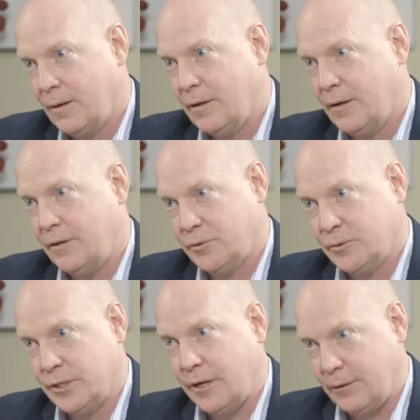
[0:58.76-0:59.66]
Uh, this
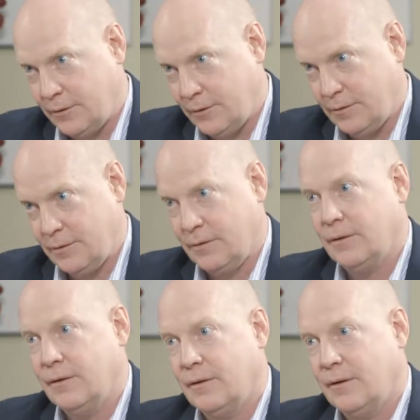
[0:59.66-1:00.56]
was Taylor.
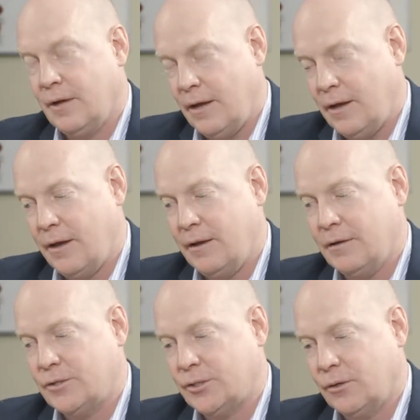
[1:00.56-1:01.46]
Wow.
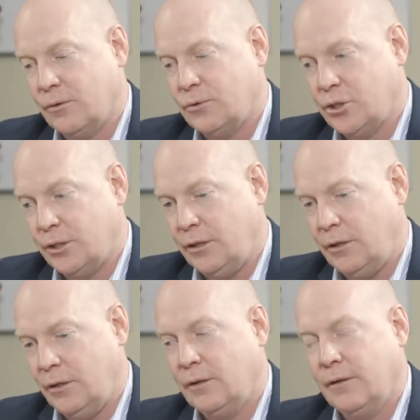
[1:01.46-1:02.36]
And so
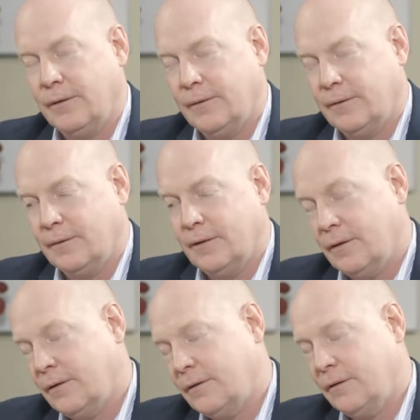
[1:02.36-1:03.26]
she,
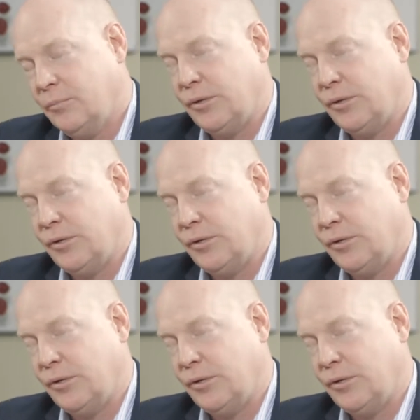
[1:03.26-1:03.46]
uh, the